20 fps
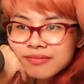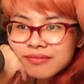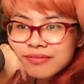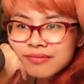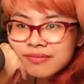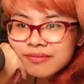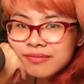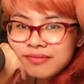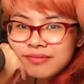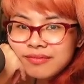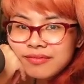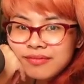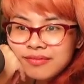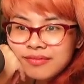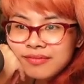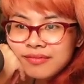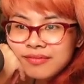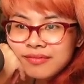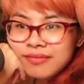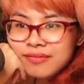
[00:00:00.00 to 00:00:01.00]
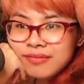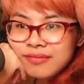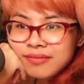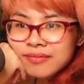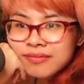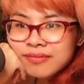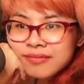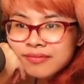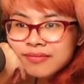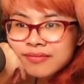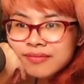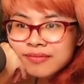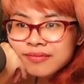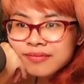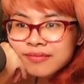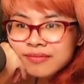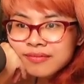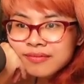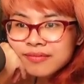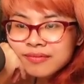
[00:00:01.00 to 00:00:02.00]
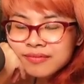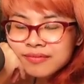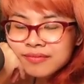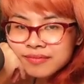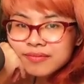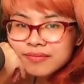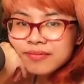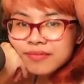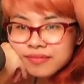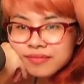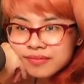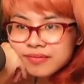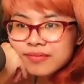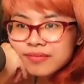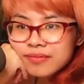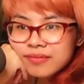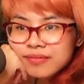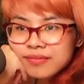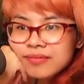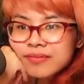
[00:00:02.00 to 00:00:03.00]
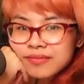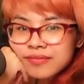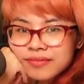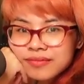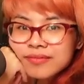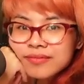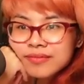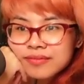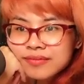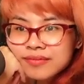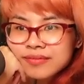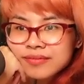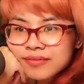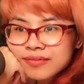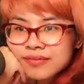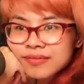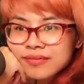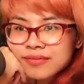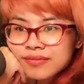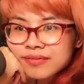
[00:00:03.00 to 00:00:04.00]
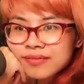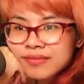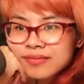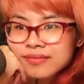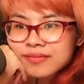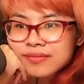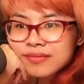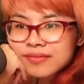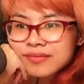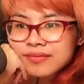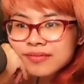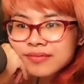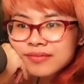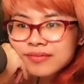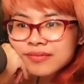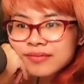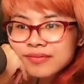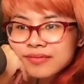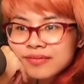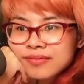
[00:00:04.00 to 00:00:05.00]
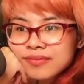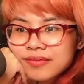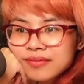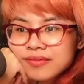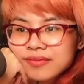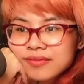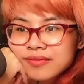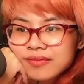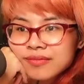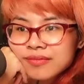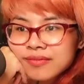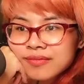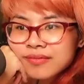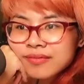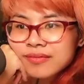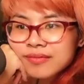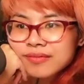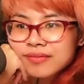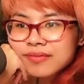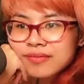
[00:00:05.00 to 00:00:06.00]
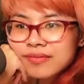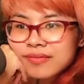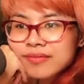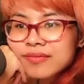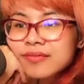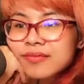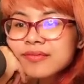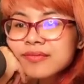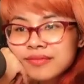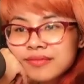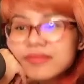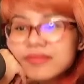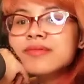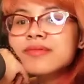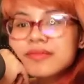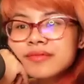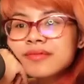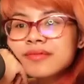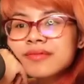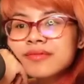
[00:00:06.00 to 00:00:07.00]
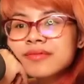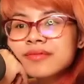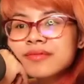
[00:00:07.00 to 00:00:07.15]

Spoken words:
(not speaking)